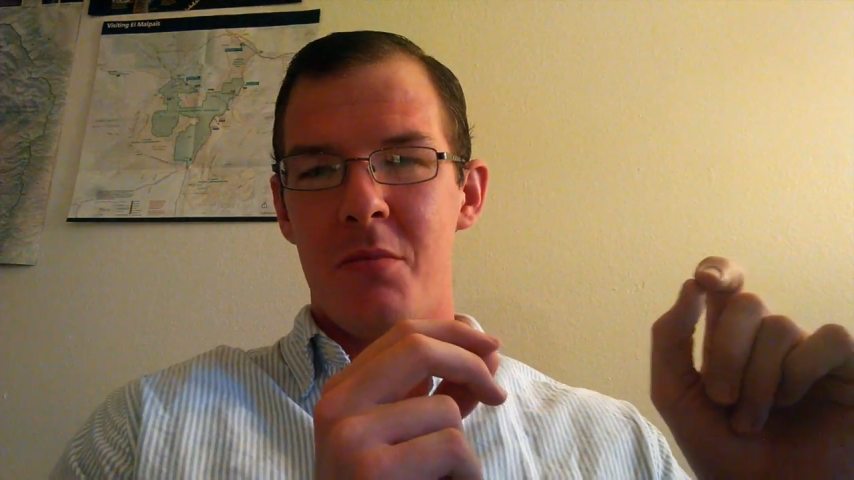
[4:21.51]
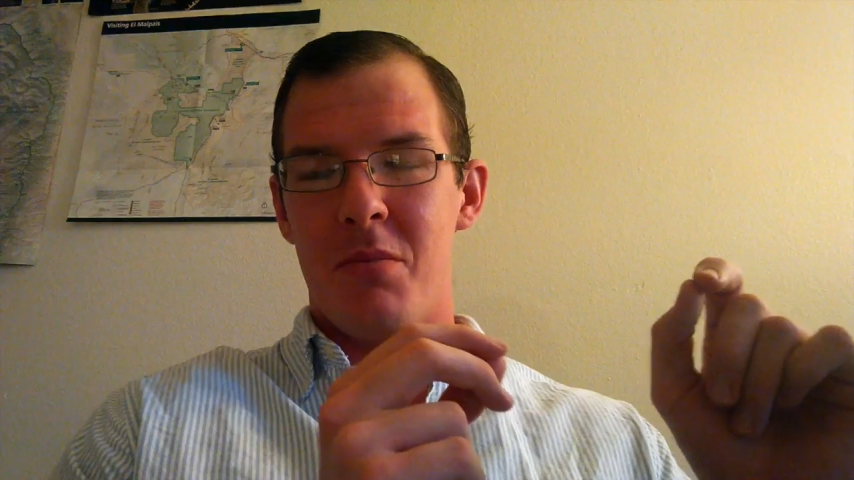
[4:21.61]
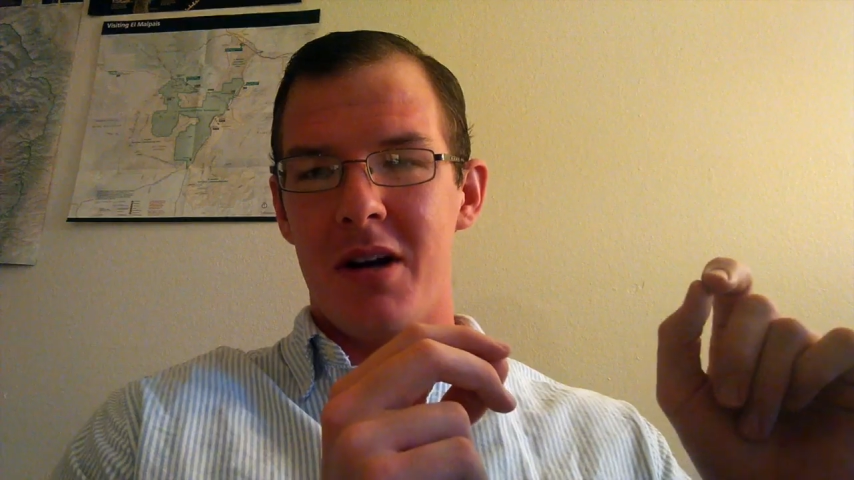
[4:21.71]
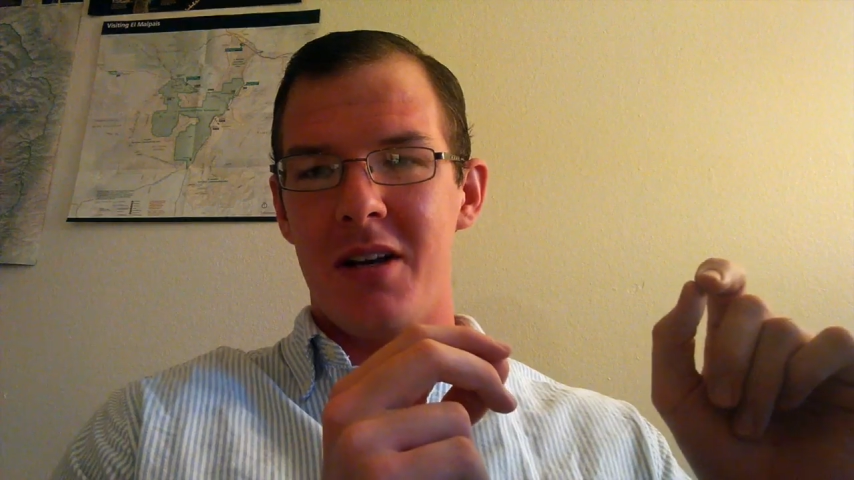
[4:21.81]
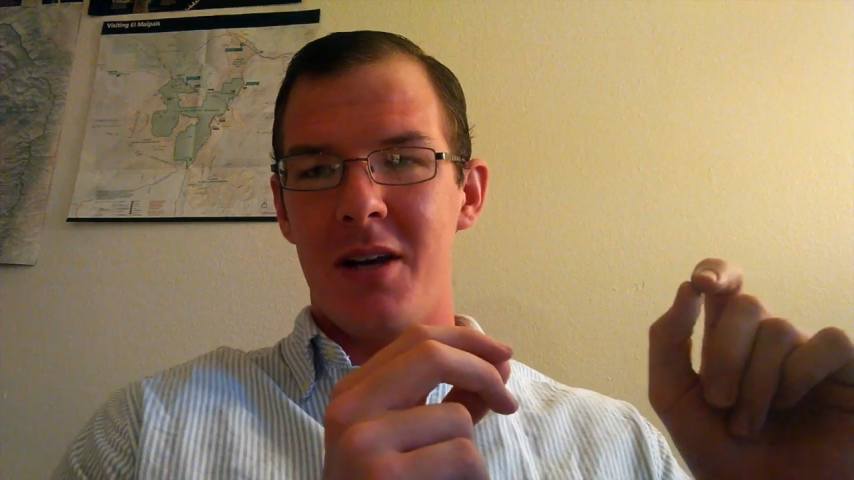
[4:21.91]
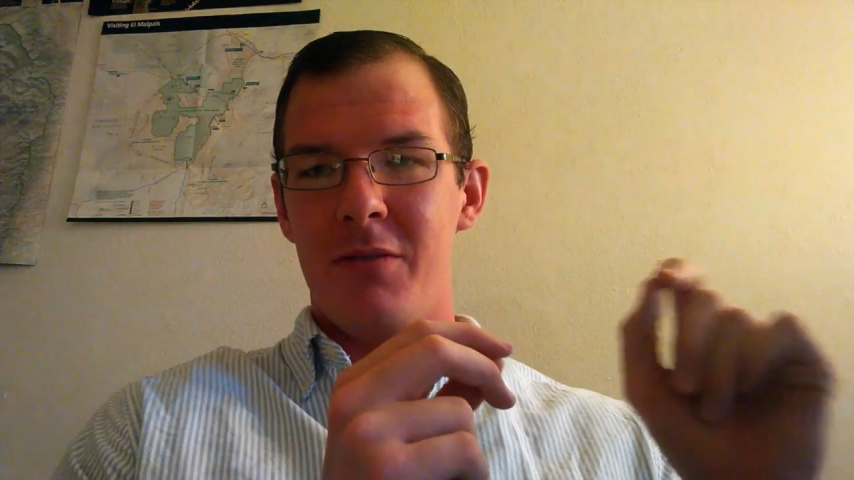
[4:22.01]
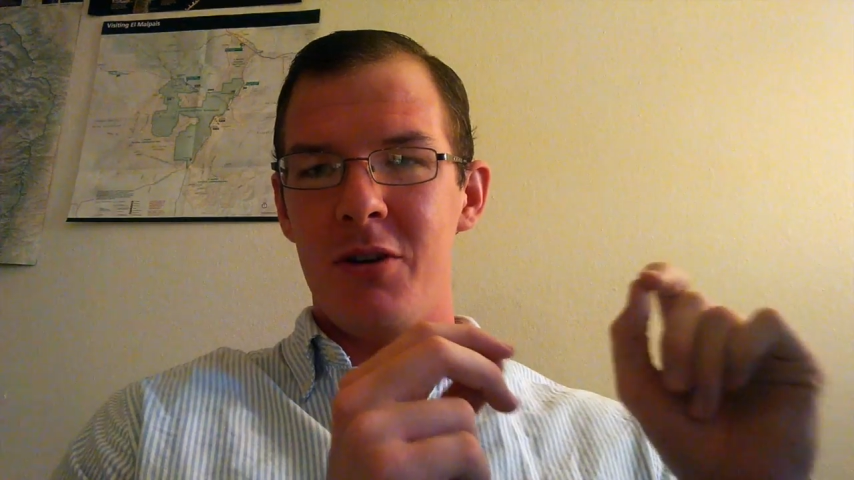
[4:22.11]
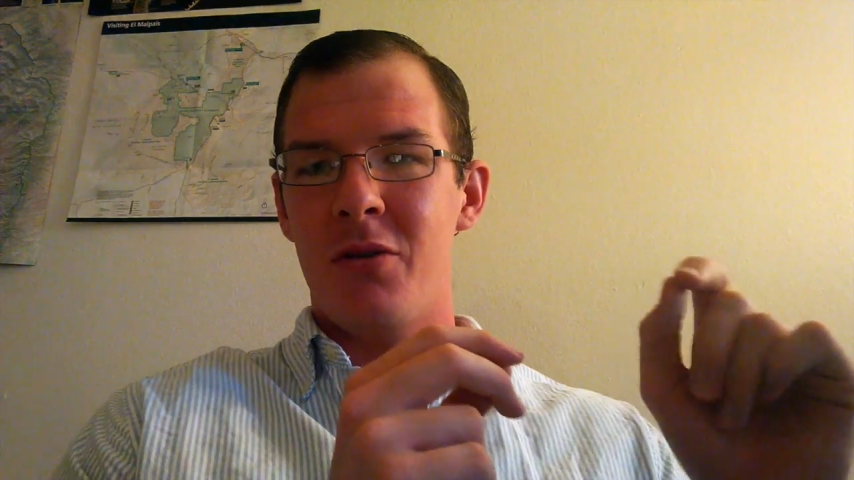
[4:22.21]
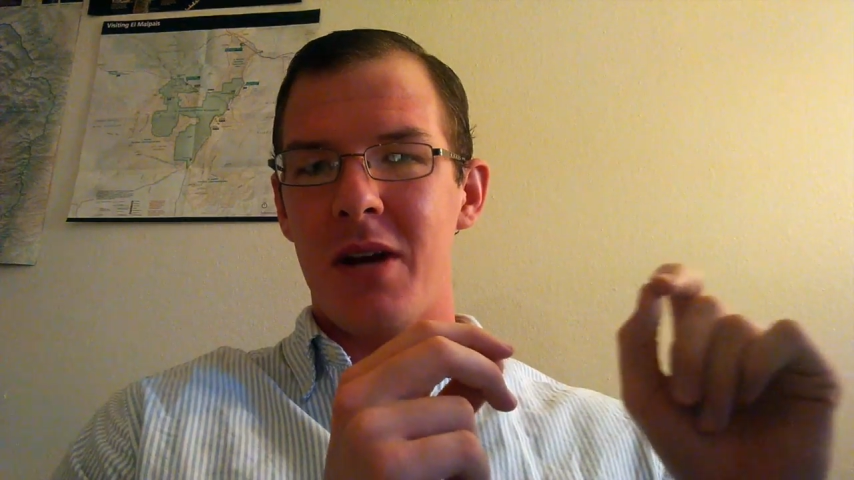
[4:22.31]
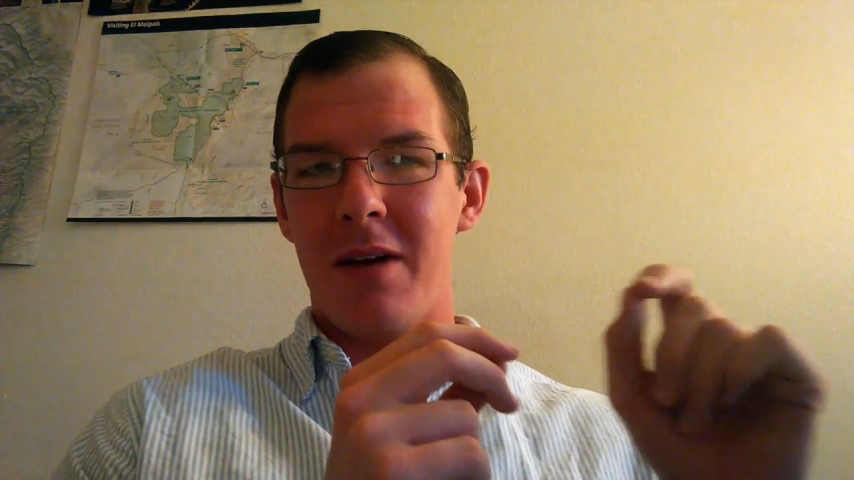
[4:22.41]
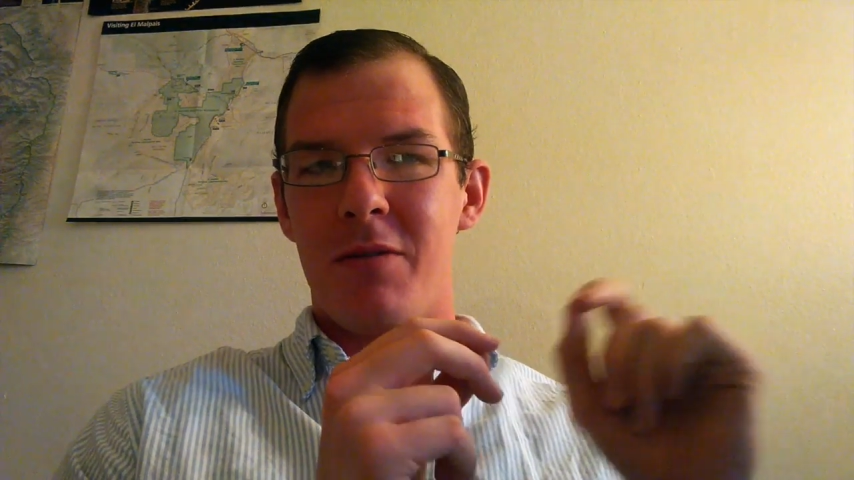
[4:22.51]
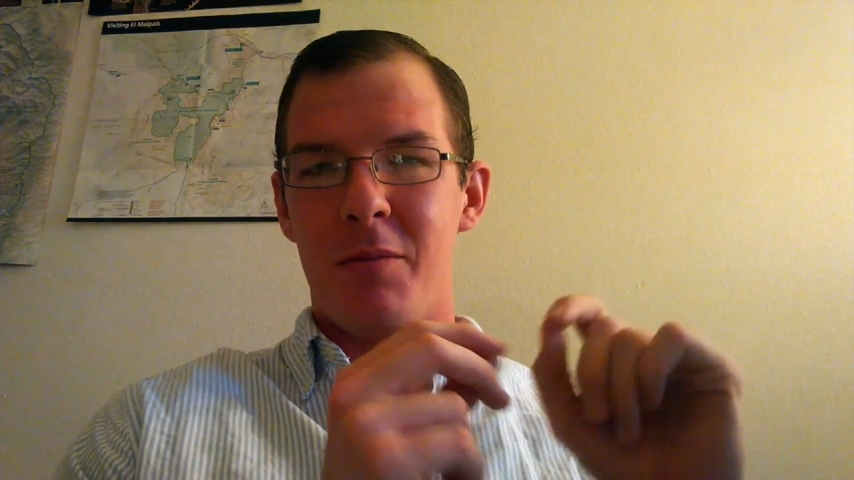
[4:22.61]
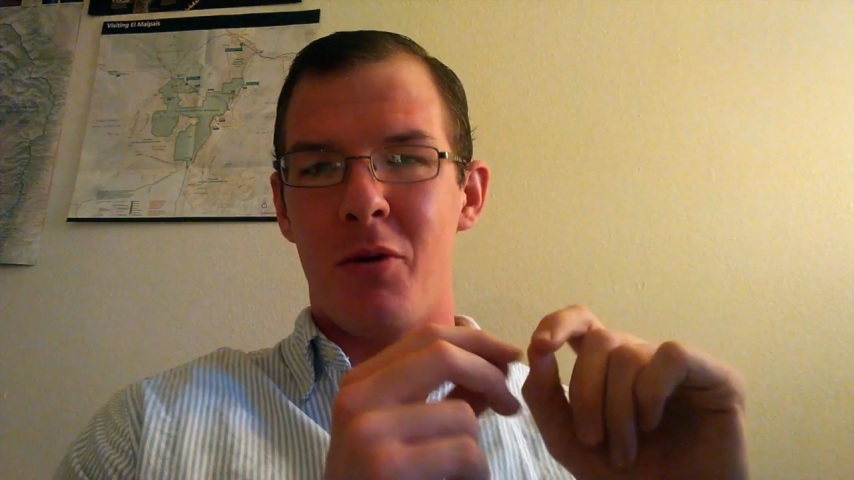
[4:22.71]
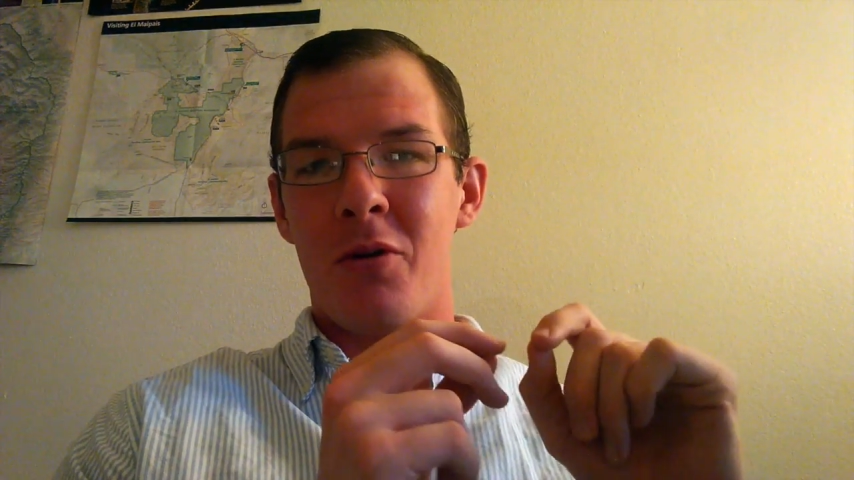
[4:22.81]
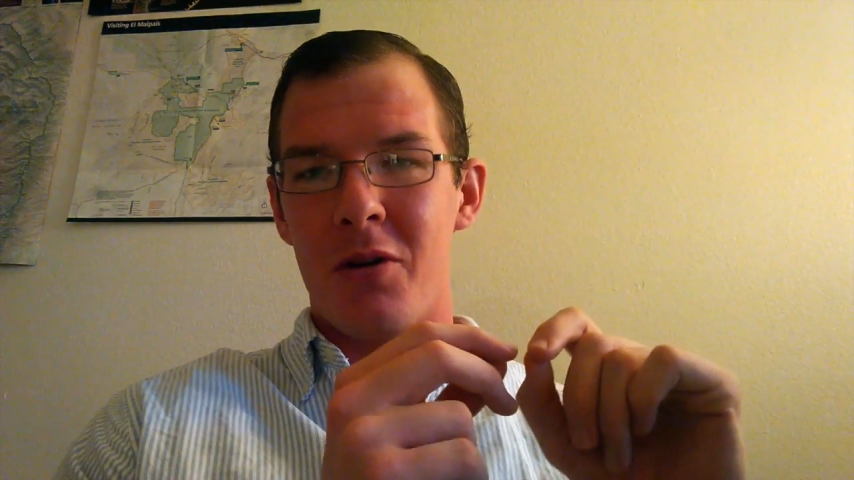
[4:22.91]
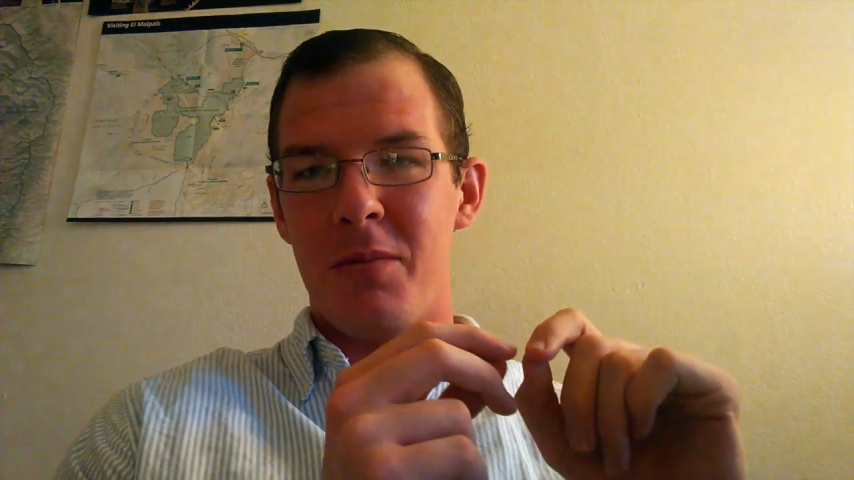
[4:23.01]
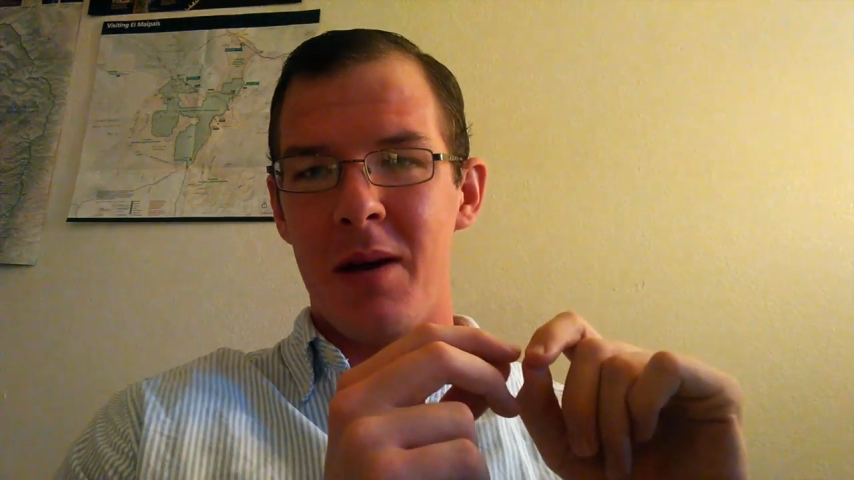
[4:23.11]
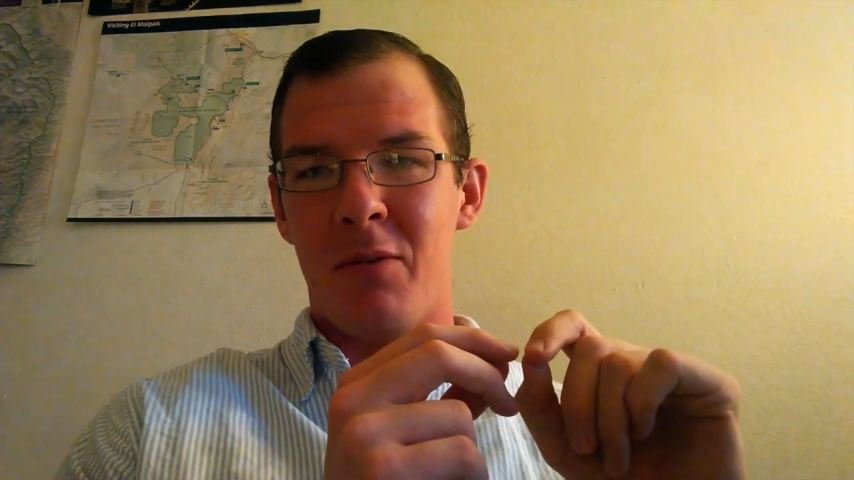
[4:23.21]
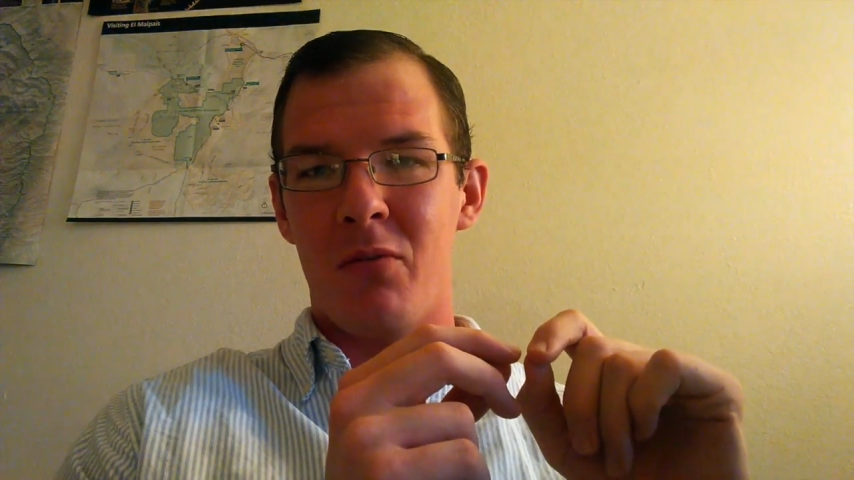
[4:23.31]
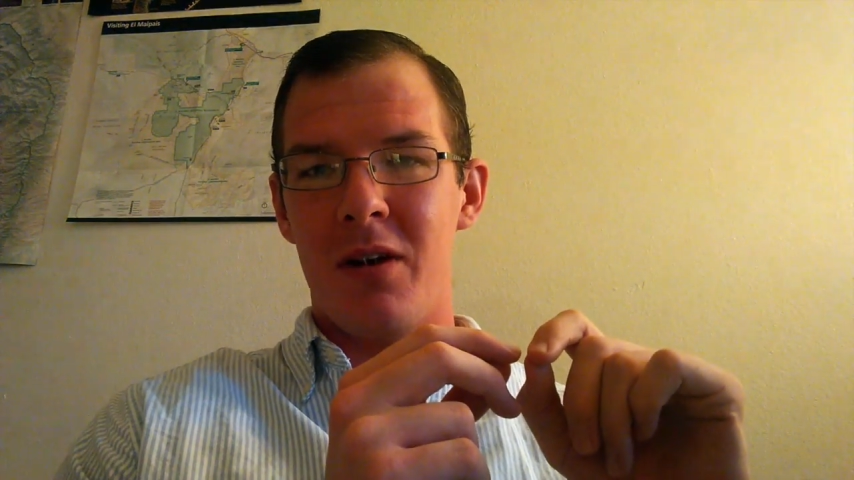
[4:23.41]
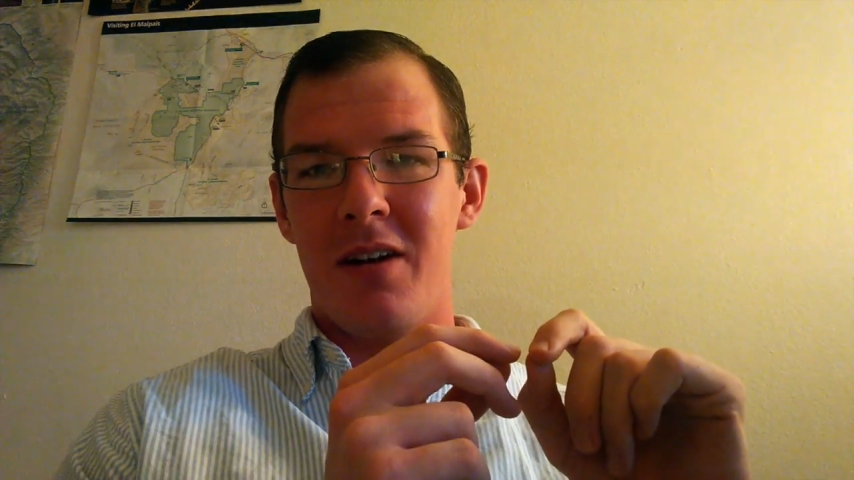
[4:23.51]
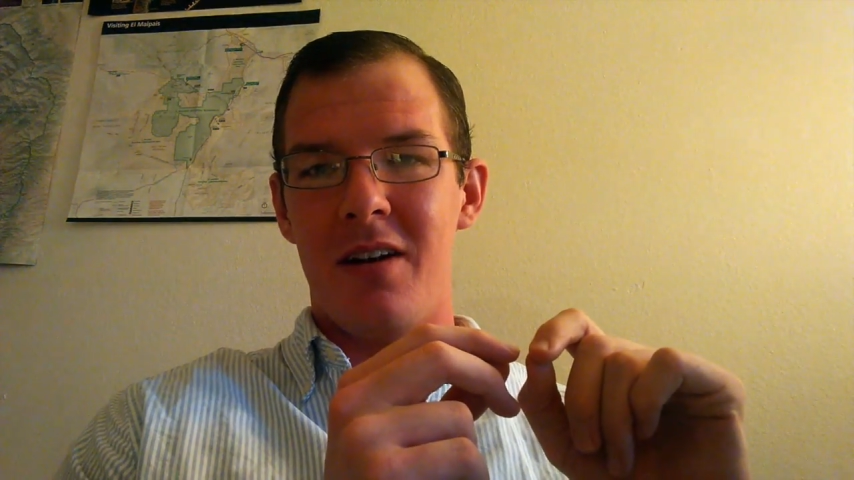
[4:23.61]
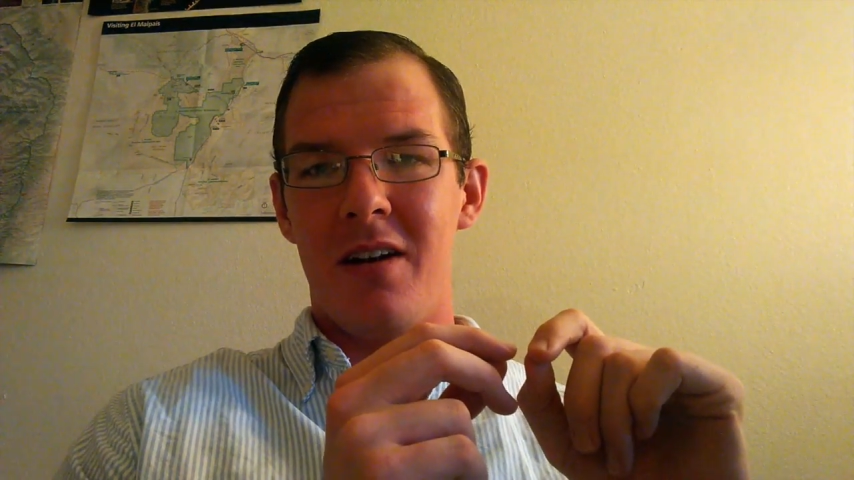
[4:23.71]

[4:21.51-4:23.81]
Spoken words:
But if you don't have the bulk of the paper written,